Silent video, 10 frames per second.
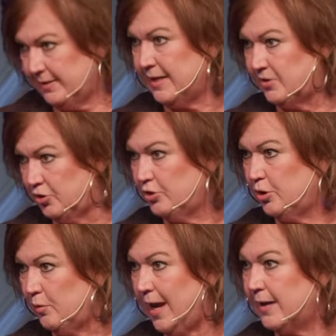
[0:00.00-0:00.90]
us to
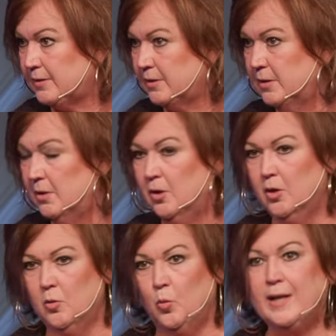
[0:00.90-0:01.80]
do that.
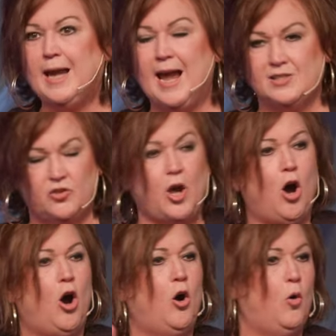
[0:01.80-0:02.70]
We cast the
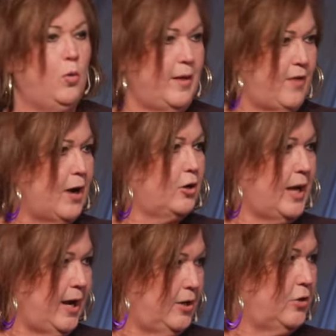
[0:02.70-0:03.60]
whole of our
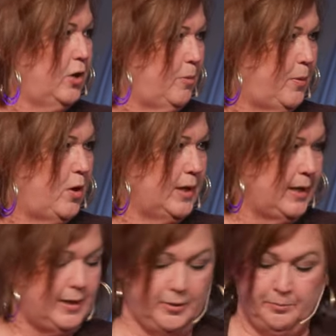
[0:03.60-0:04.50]
care upon
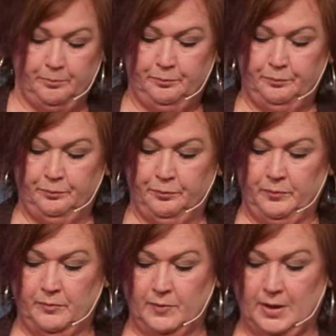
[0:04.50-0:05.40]
him.
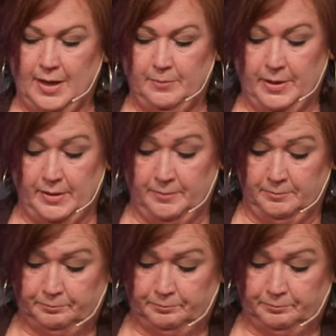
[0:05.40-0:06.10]
Amen.